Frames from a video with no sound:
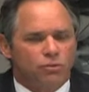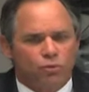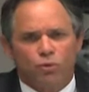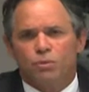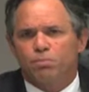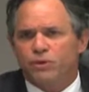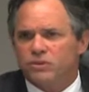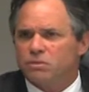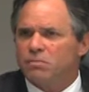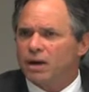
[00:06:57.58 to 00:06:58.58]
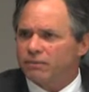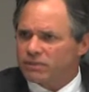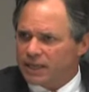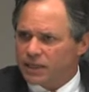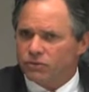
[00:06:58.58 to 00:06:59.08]
through the prism of
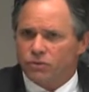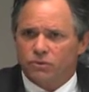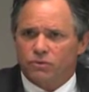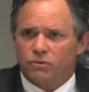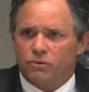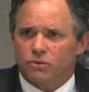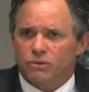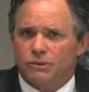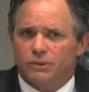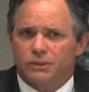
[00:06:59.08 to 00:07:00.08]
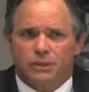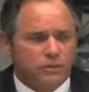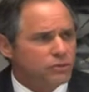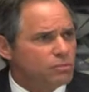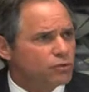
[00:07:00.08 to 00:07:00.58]
land use
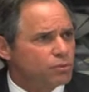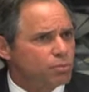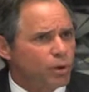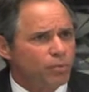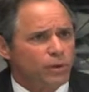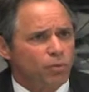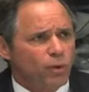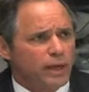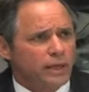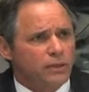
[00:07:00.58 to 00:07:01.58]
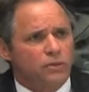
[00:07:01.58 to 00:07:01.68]
is the most appropriate way